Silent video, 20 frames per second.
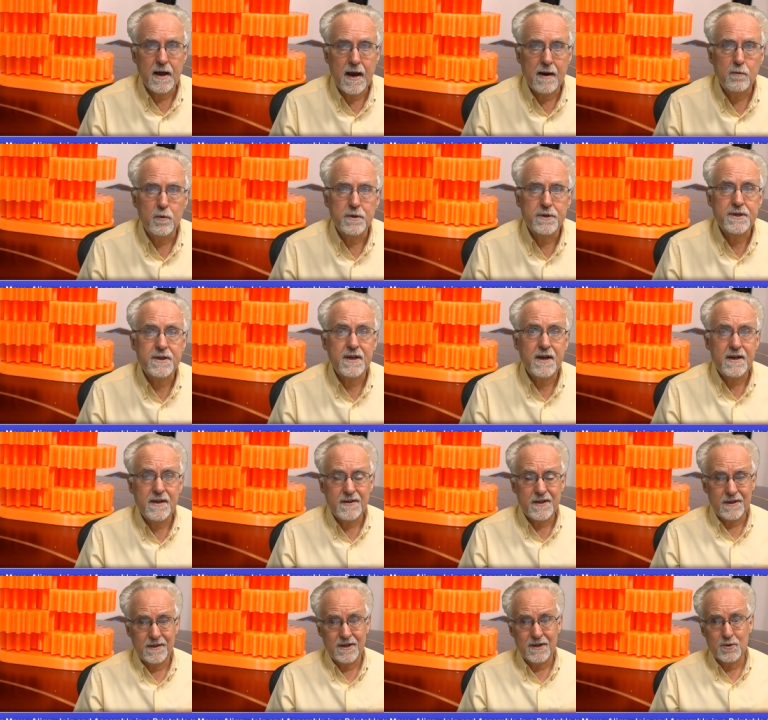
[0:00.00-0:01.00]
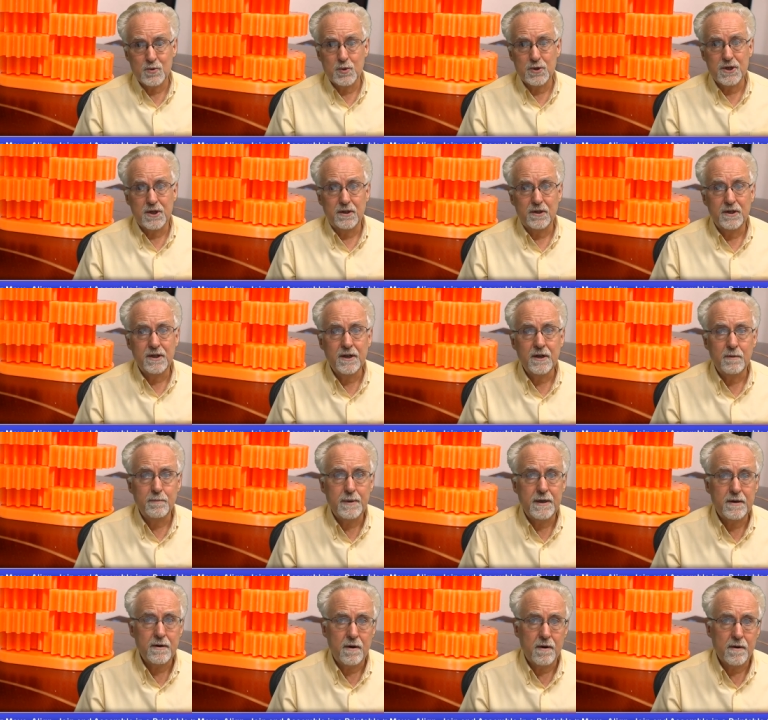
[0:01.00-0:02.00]
I will say that this was a little
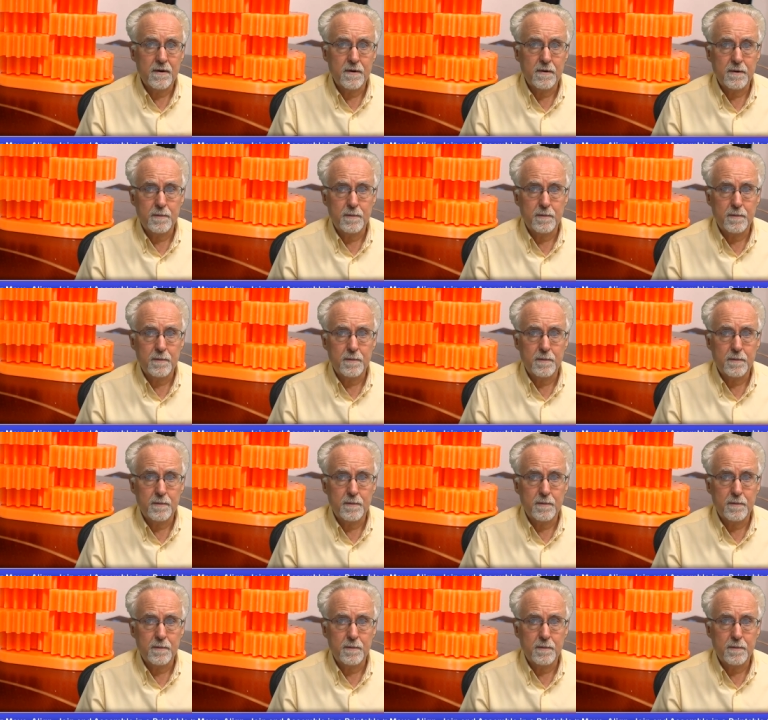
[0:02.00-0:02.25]
bit harder